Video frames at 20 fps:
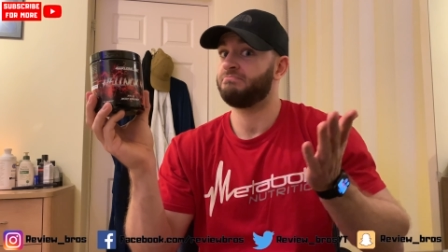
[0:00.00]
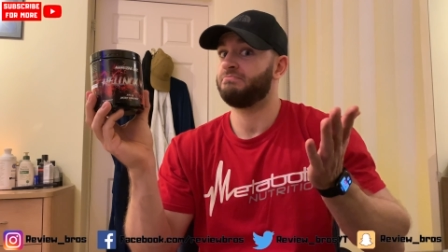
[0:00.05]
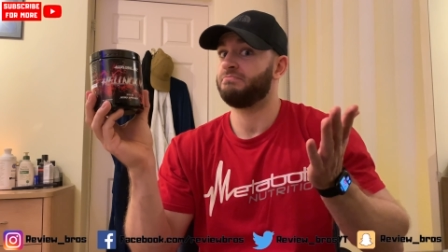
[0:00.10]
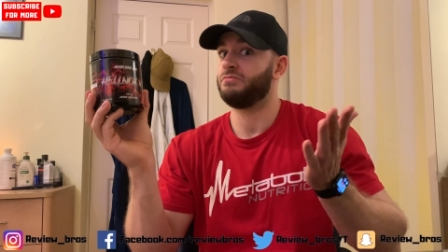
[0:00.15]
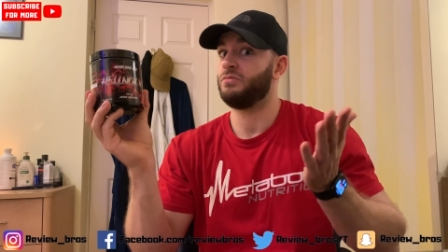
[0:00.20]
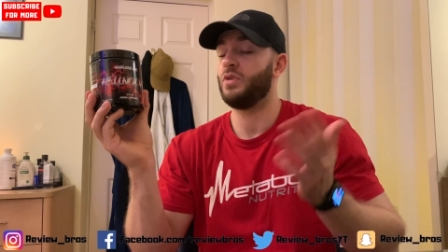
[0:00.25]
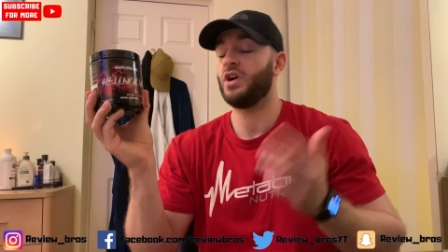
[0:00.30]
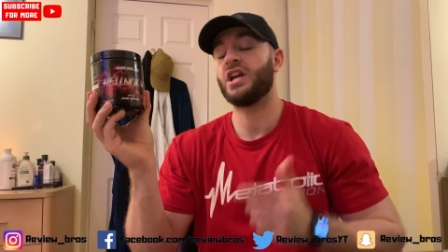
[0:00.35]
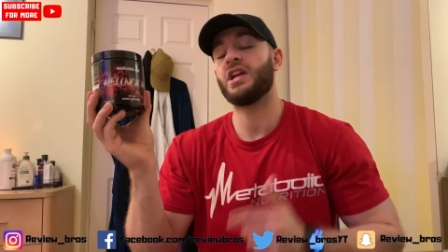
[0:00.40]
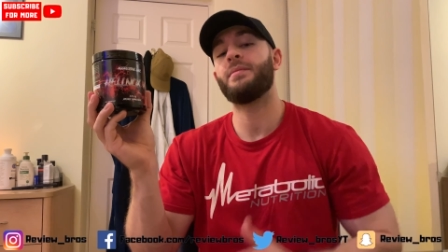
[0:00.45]

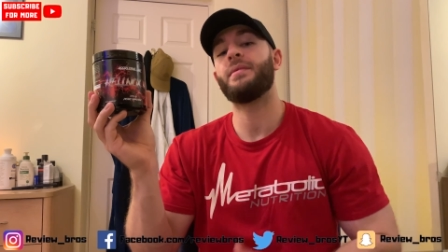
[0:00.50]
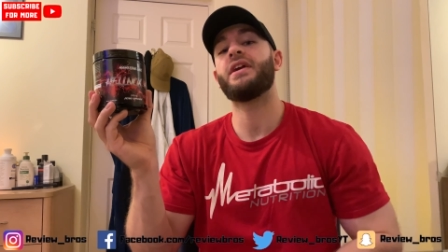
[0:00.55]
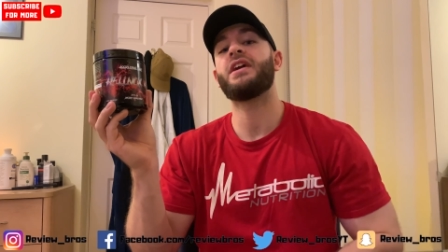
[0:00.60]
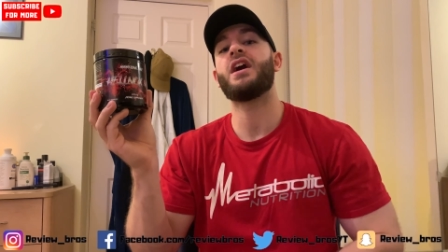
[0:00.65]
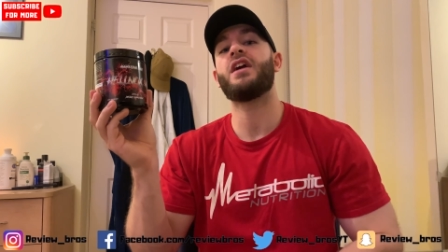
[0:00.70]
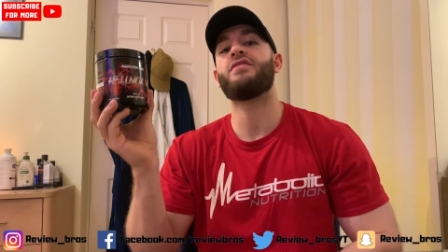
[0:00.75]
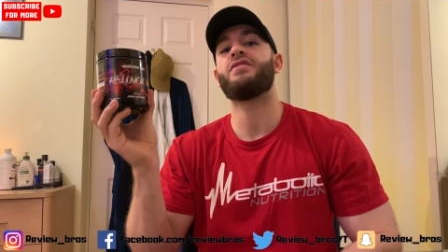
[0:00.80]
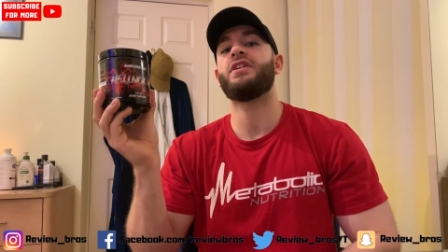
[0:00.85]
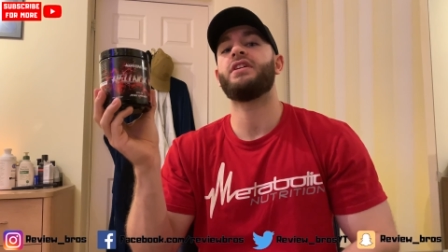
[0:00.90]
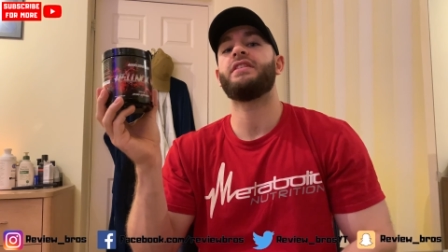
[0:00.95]
We're going to be
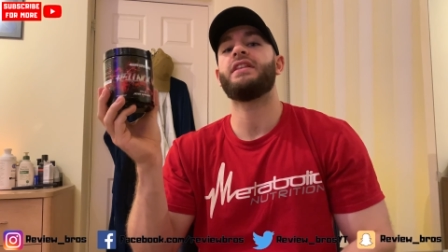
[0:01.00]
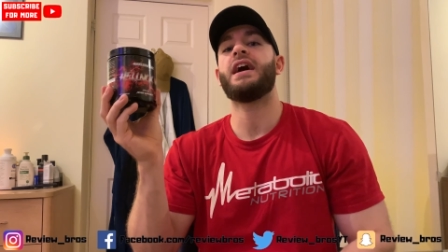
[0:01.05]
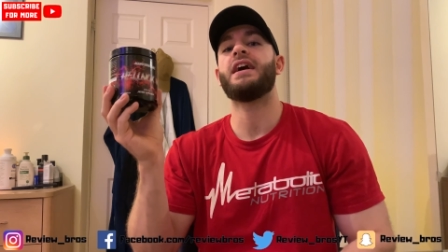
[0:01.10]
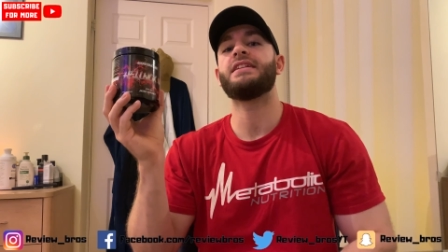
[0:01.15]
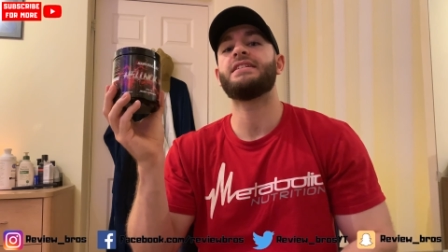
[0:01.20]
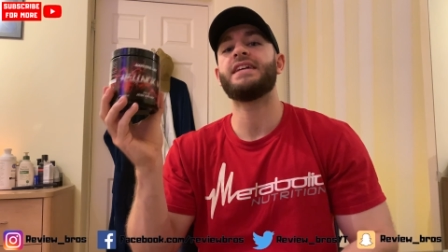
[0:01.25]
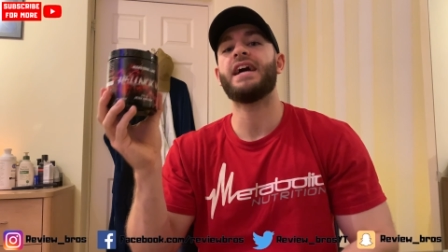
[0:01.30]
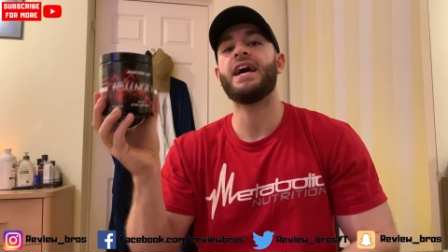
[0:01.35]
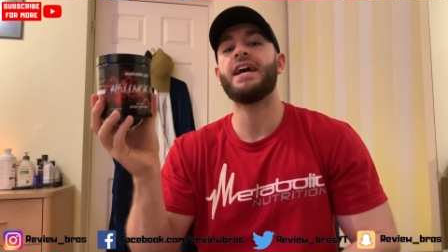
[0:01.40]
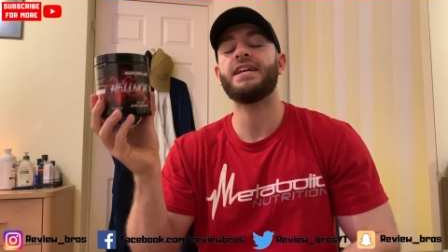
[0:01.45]
covering
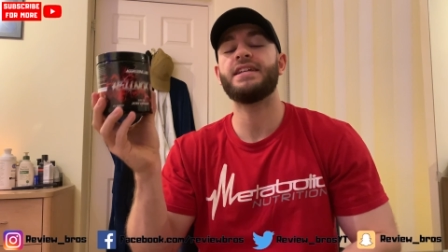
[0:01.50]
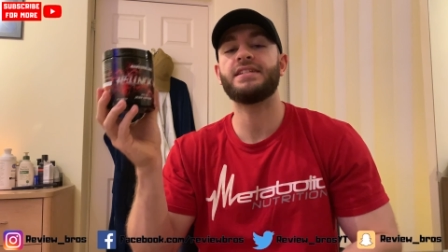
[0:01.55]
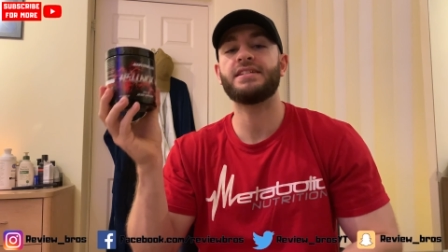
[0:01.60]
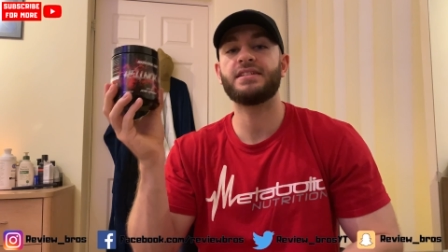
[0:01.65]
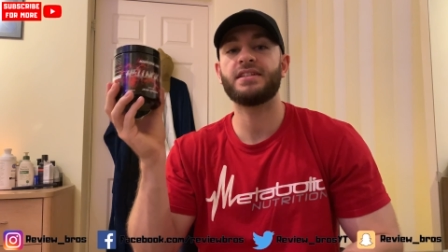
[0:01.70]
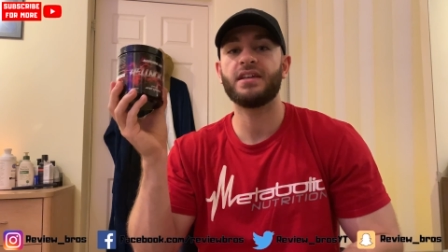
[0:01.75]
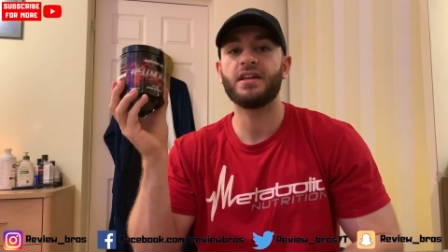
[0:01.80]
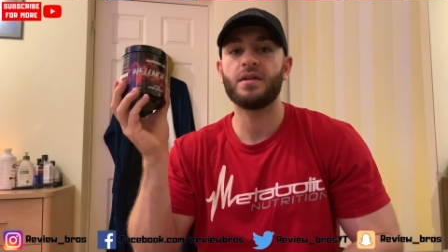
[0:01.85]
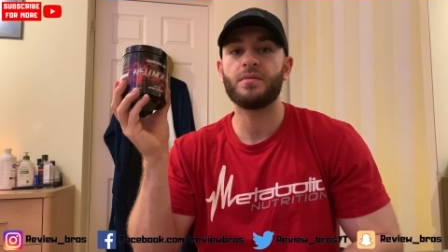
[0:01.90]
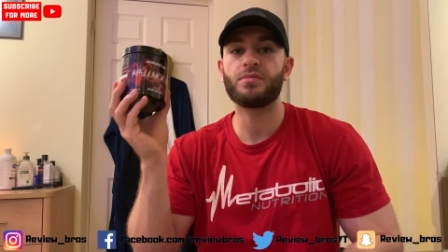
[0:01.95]
that
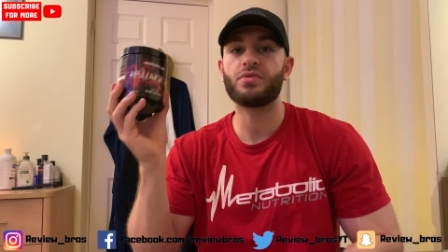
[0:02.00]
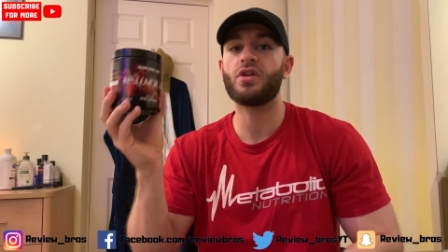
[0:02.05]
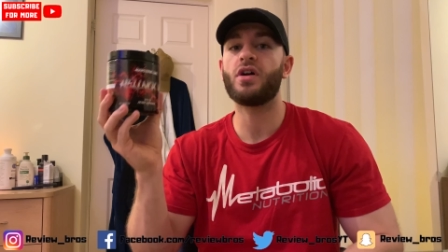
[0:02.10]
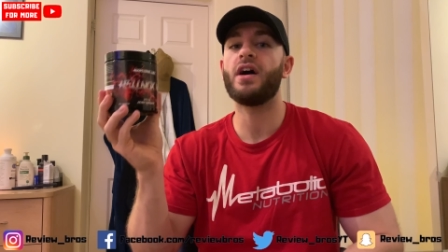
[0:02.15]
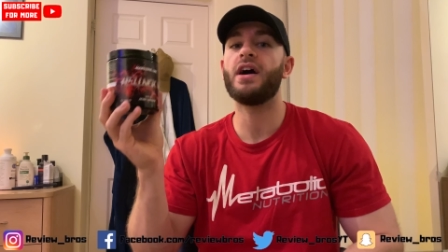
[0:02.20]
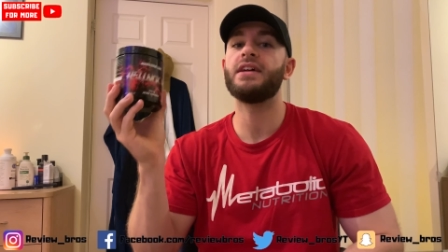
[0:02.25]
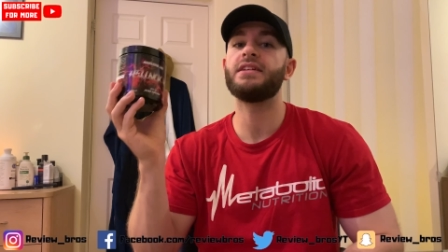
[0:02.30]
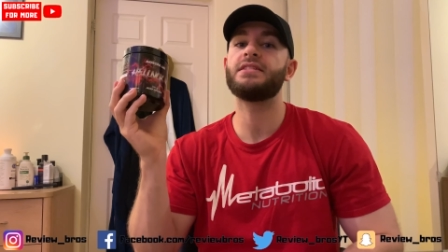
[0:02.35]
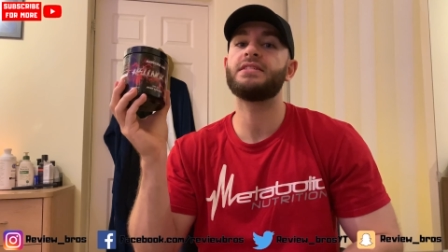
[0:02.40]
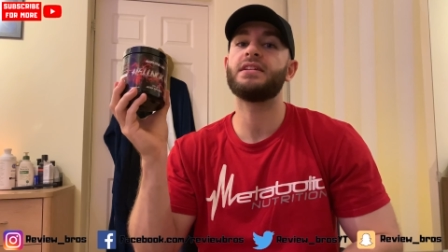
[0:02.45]
taste,
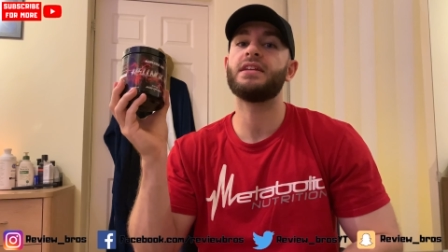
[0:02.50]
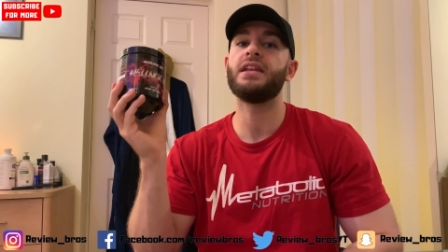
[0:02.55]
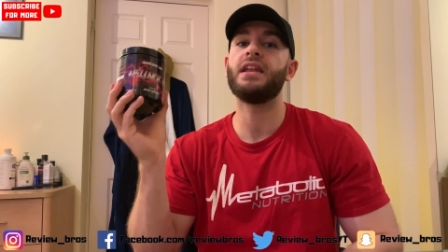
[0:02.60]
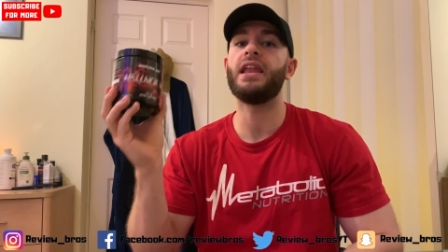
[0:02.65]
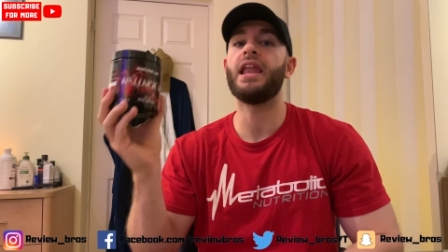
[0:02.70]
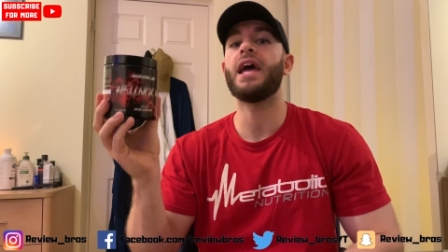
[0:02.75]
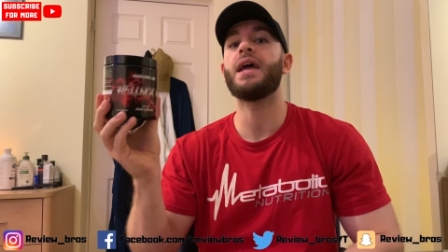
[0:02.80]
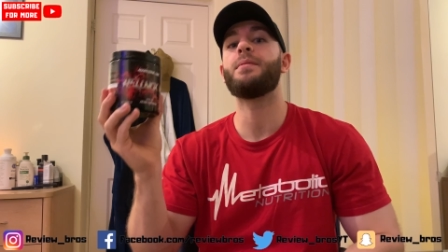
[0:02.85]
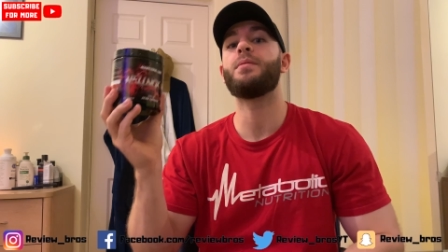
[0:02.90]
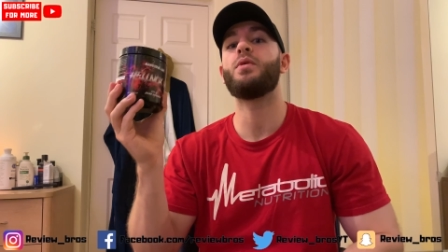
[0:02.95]
price,
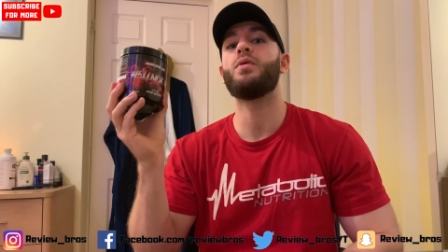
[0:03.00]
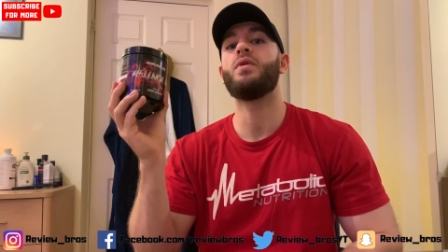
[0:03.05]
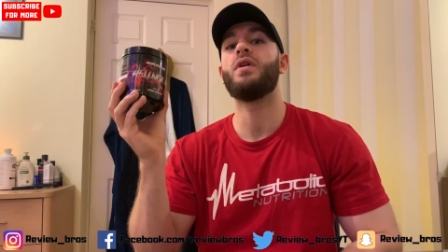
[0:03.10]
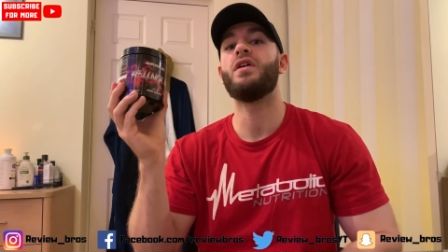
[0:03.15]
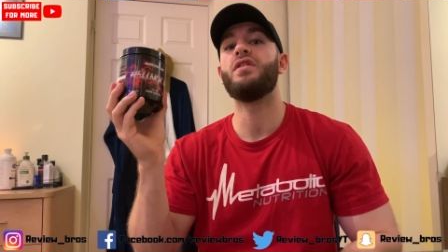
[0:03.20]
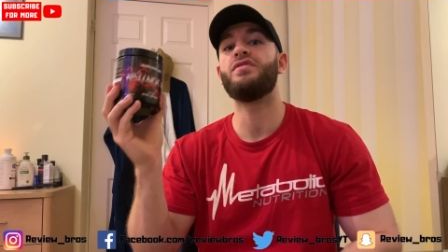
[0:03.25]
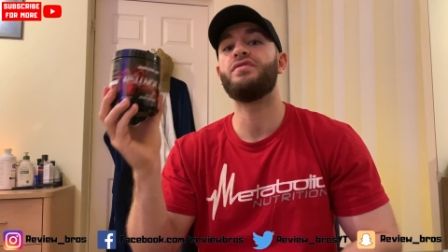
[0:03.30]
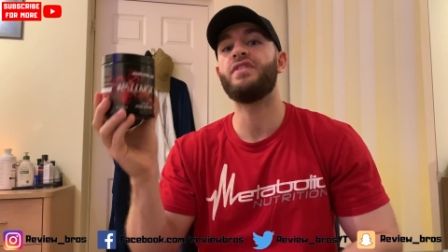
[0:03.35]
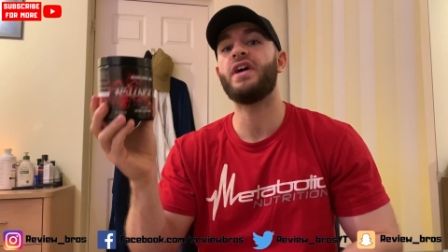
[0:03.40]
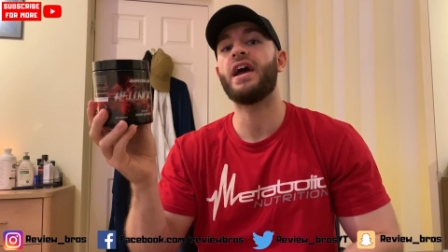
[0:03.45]
label,
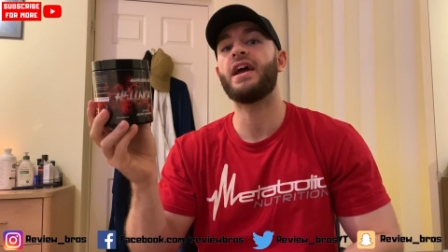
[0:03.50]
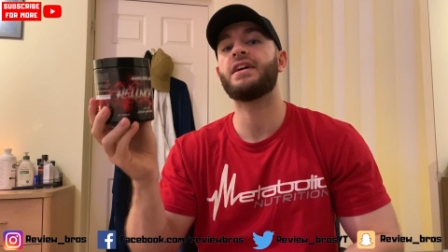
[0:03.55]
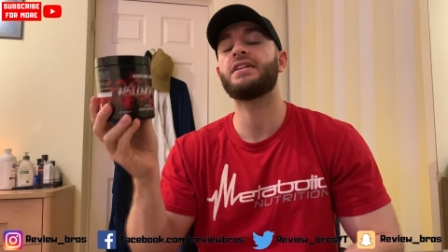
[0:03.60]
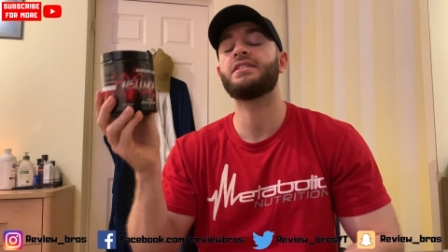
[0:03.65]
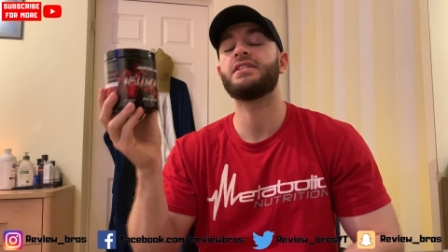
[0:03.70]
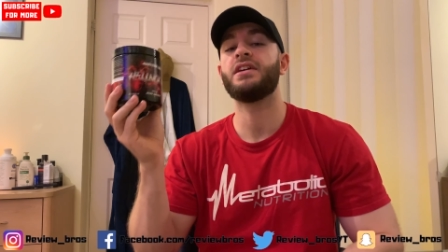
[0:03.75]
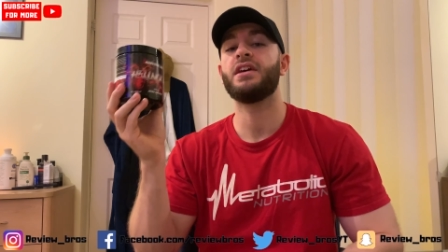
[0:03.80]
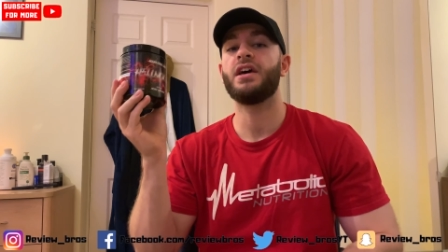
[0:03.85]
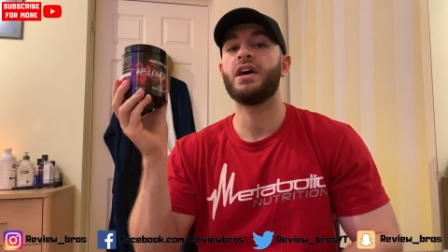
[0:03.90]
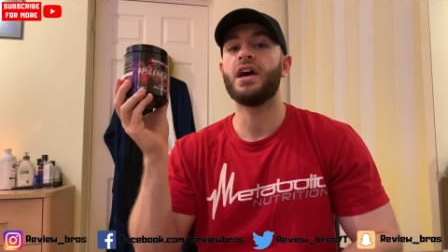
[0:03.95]
effects,